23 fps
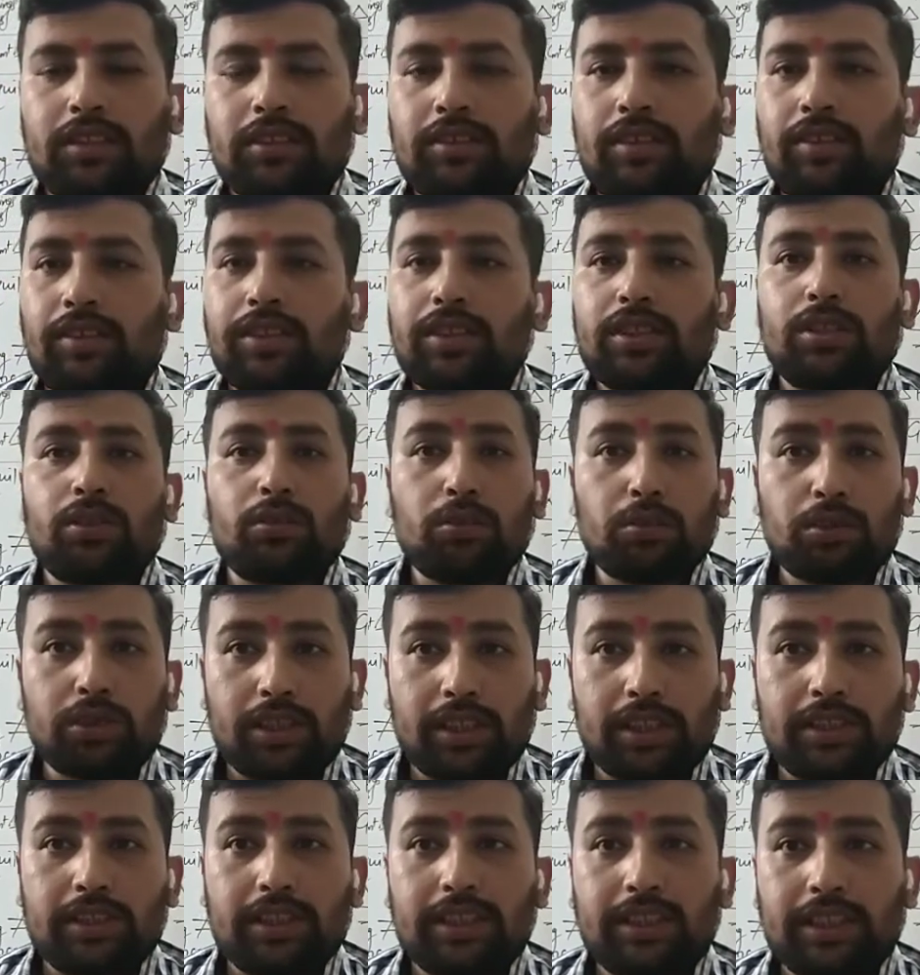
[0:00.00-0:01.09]
there is no
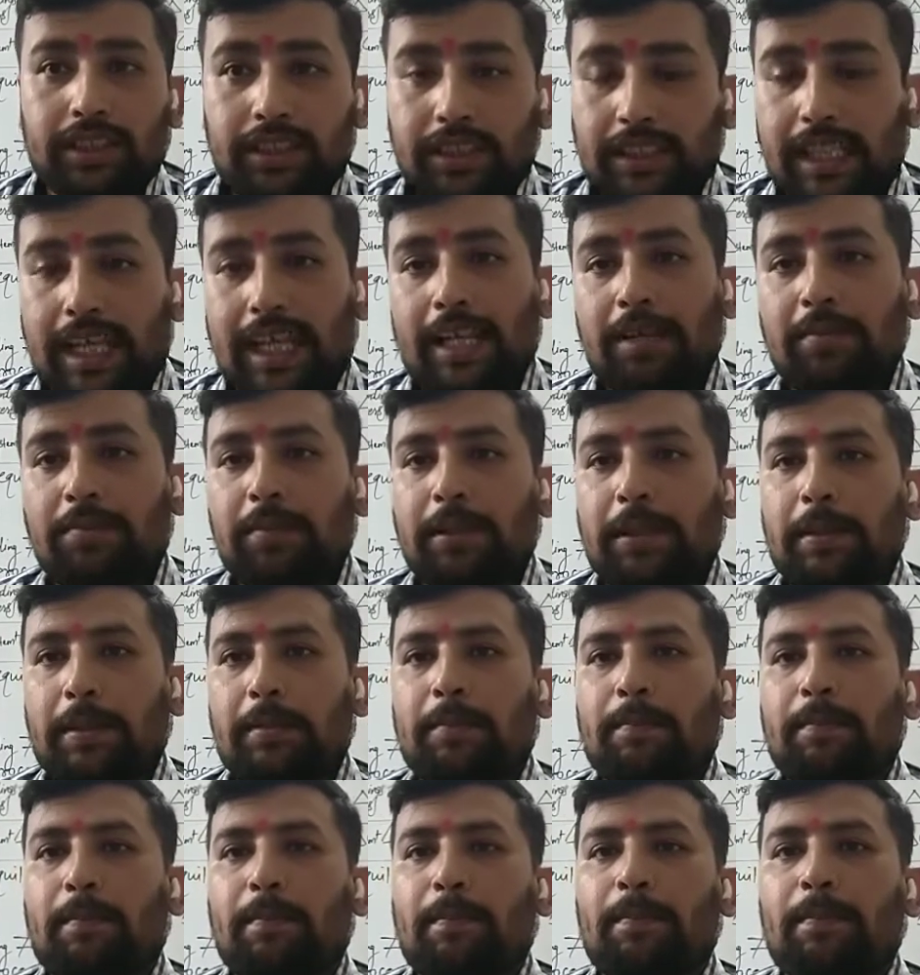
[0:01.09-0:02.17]
change in enthalpy,
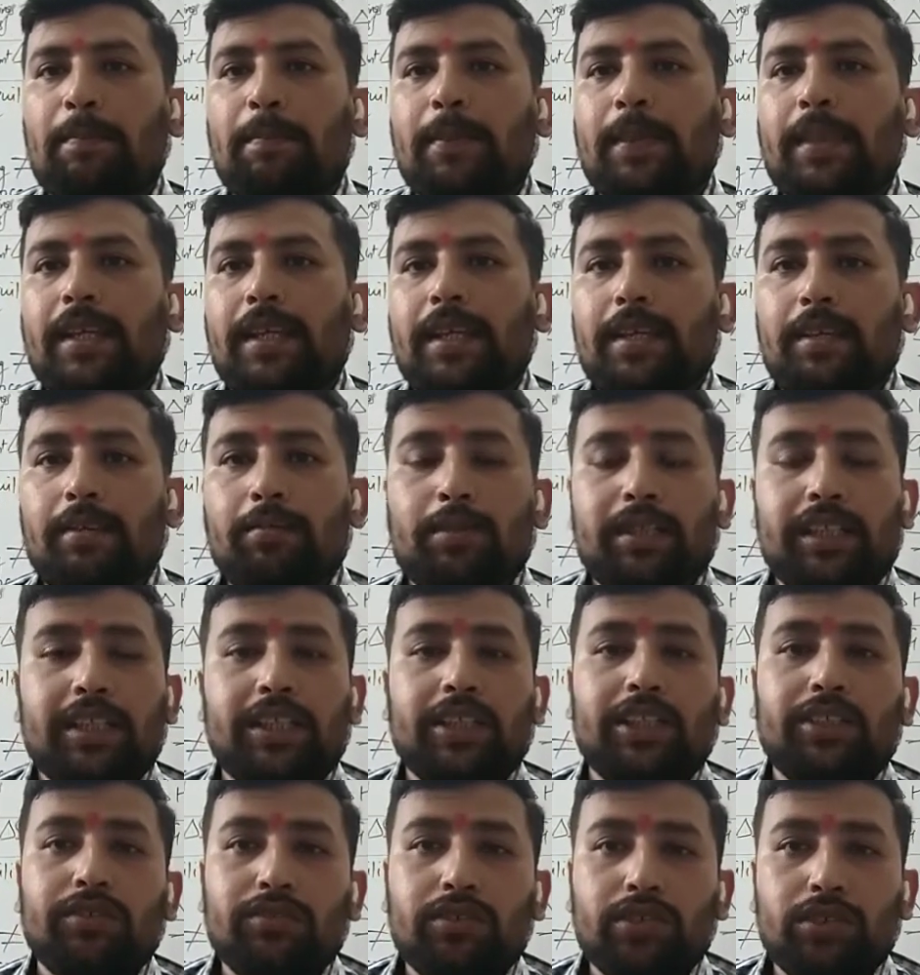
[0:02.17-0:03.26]
but it
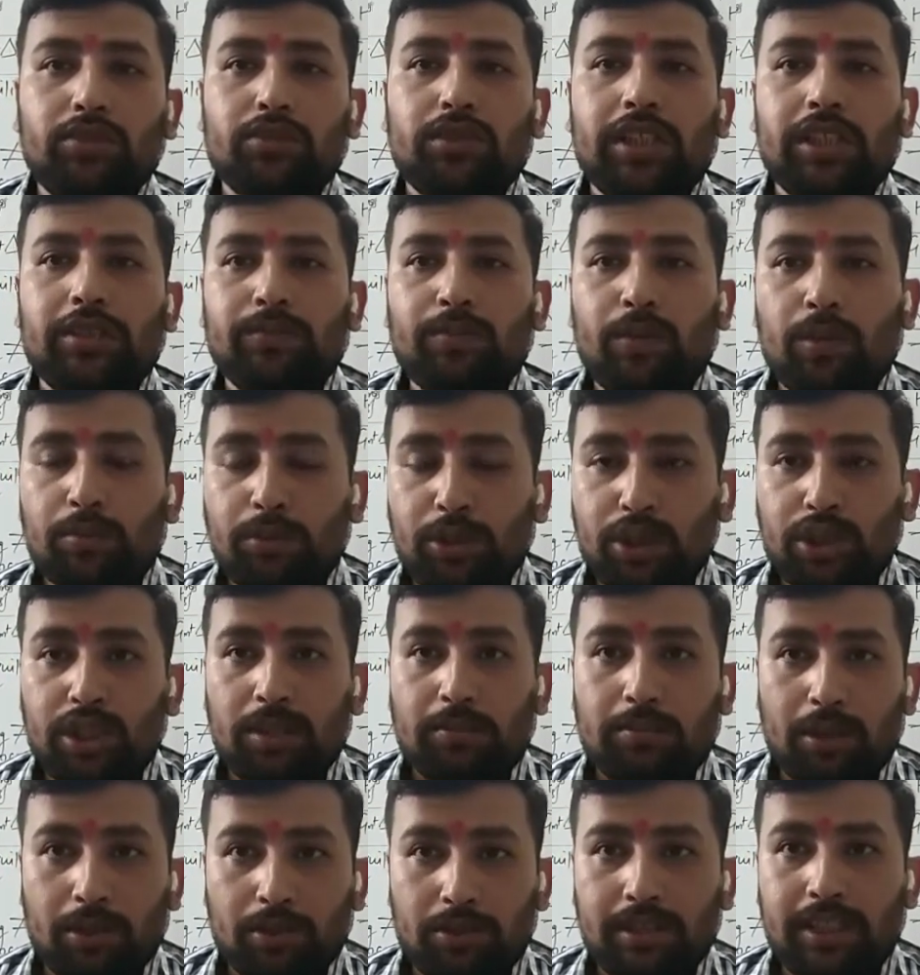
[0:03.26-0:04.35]
gives you the information
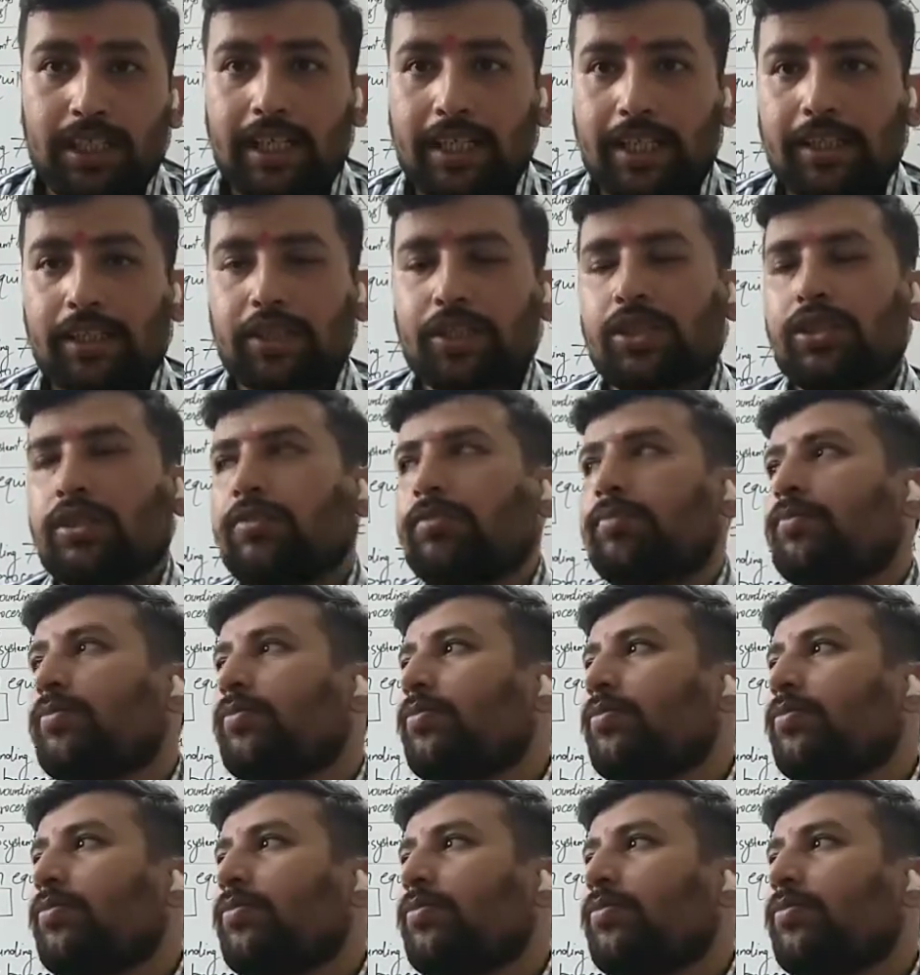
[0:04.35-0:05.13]
about the direction.